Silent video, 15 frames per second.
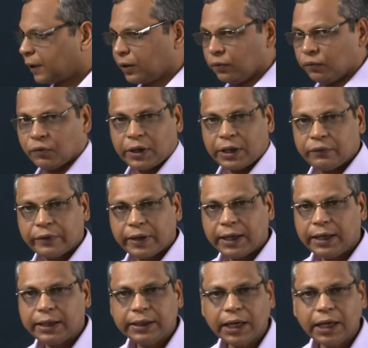for
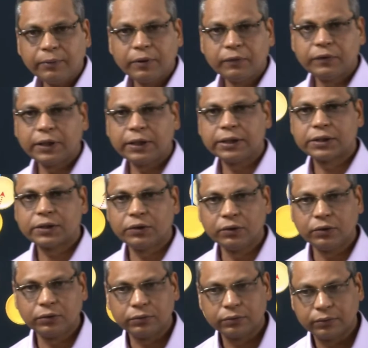infinite time if there is
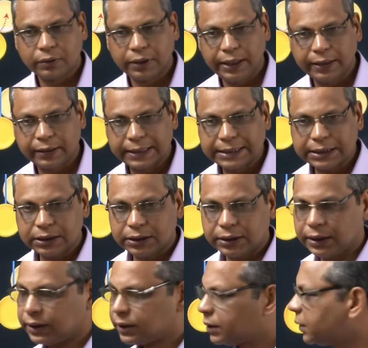no air
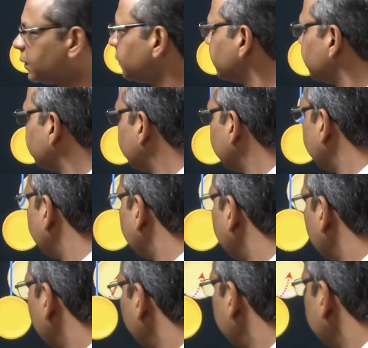resistance.
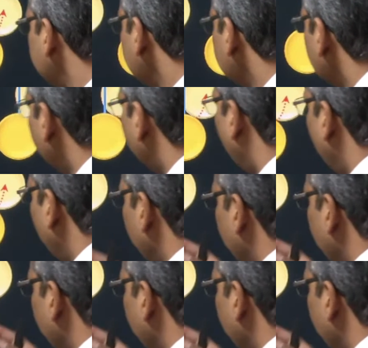So, this is the mode